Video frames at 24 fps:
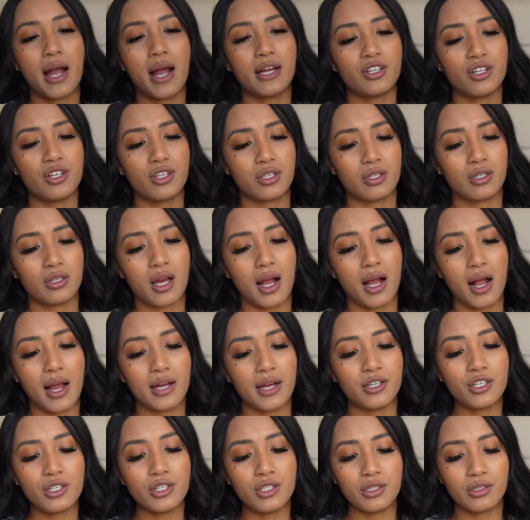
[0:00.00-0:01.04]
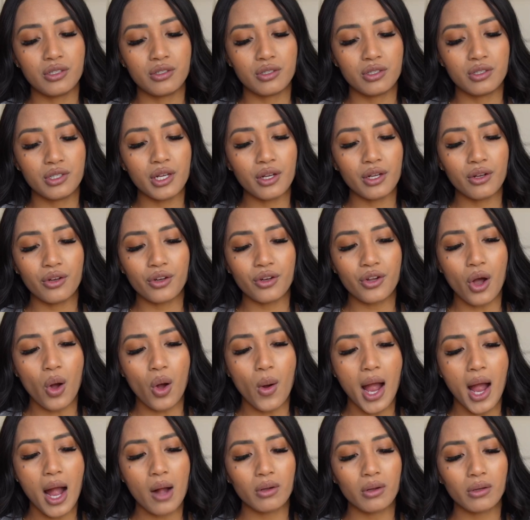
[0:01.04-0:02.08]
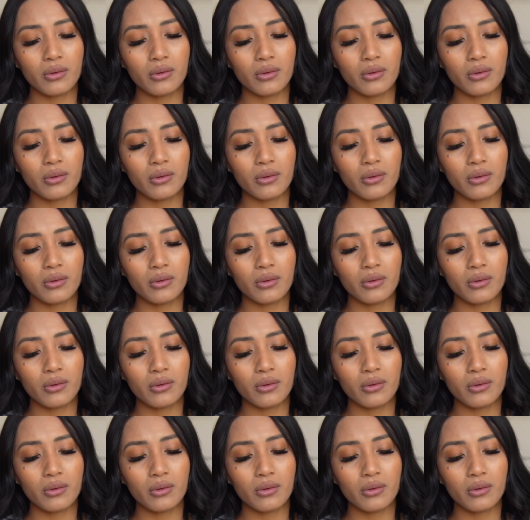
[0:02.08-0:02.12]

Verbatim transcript: I just, I just didn't know how